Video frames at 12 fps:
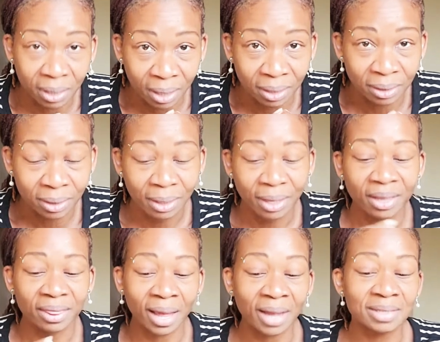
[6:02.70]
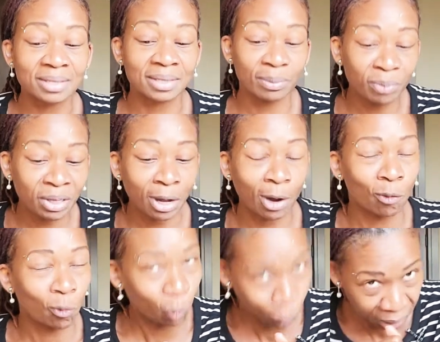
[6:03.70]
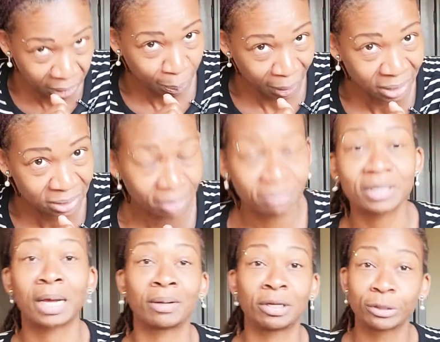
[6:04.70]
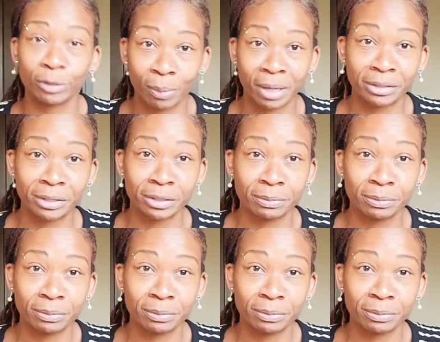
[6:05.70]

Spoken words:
done. That's to me a really positive sign that you're about to